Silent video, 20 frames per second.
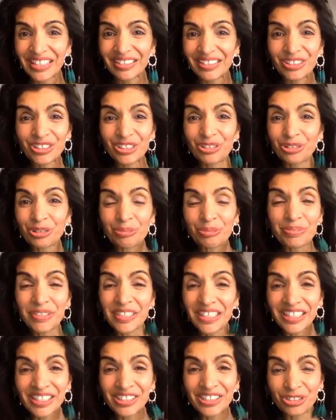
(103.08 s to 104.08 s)

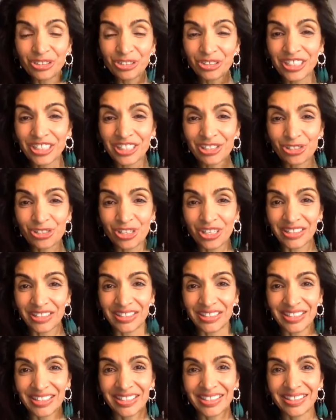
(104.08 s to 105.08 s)
European
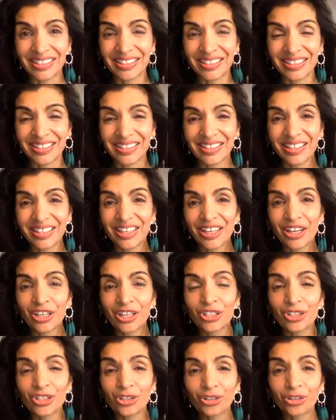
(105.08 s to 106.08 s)
traditions.
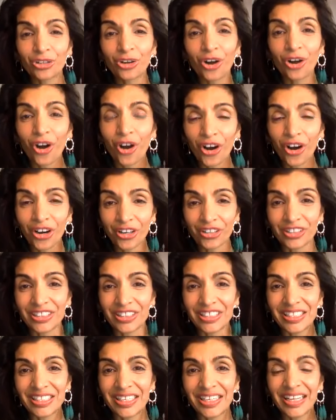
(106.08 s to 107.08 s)
Your
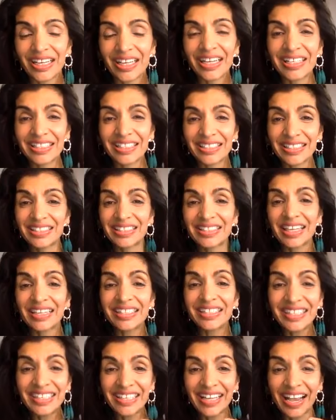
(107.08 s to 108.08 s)
heart is
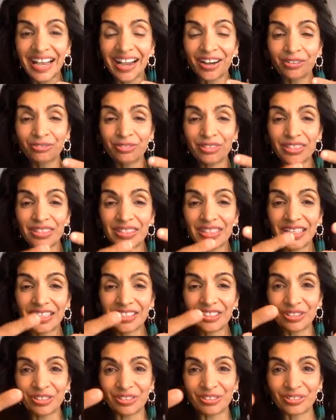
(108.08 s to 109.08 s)
sending out
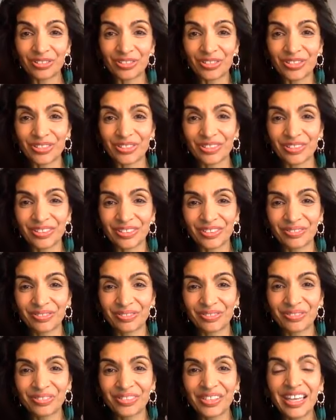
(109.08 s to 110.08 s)
signals.
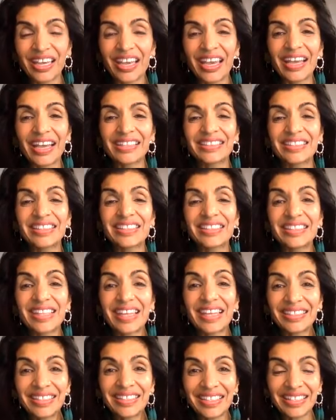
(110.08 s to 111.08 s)
It's
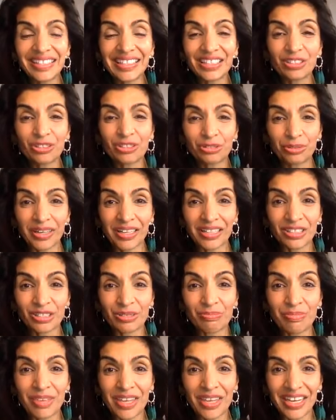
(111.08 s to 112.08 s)
sending and
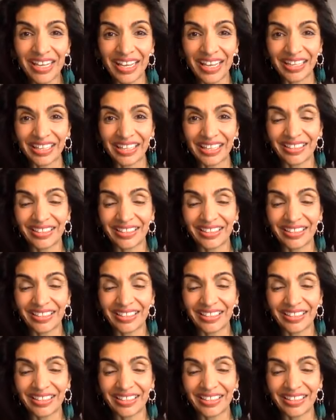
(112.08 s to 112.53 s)
transmitting.